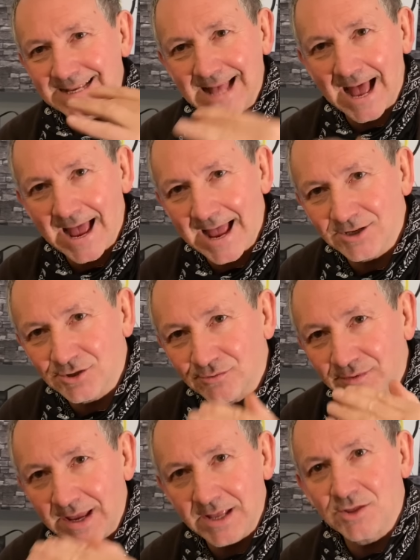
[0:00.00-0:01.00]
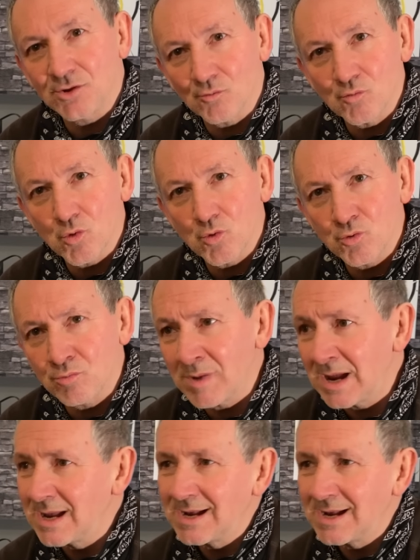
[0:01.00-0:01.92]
that edge of in the room.